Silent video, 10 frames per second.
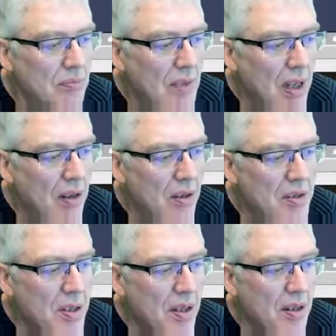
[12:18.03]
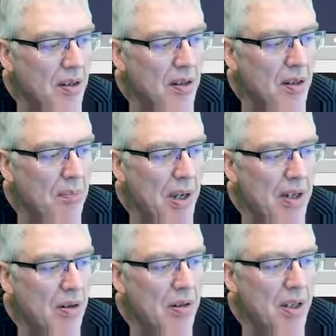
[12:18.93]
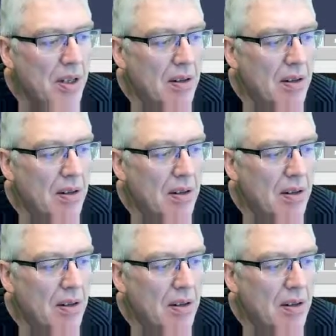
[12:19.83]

I got a padlock here